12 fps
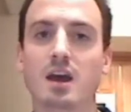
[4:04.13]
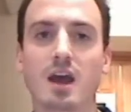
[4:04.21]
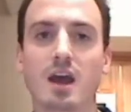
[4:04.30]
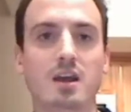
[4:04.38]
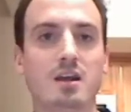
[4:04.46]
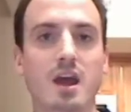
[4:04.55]

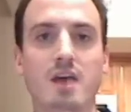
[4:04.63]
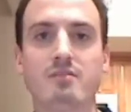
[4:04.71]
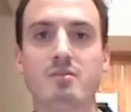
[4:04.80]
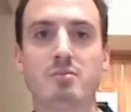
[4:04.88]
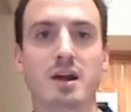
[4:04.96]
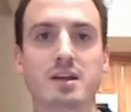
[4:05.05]

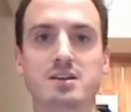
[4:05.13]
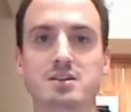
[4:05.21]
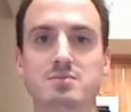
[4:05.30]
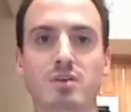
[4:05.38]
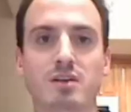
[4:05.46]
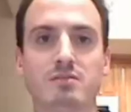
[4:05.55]
Everybody
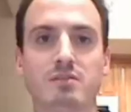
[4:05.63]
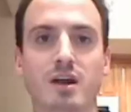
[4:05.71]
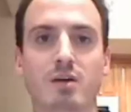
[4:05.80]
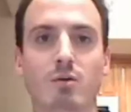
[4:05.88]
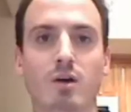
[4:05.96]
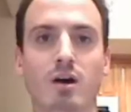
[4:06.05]
just played
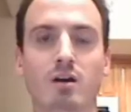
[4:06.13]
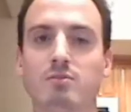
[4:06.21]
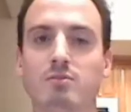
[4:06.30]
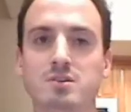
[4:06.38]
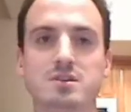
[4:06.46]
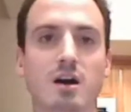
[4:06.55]
very well.
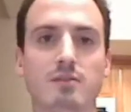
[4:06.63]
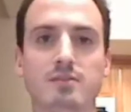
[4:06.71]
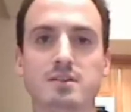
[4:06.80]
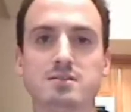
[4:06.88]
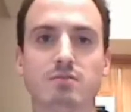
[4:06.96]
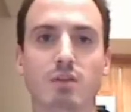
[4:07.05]
Of course, the
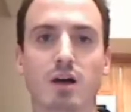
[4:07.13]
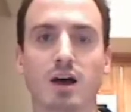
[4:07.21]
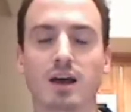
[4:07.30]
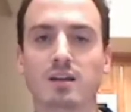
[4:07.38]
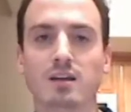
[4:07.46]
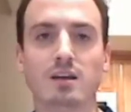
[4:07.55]
offensive
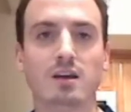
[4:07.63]
line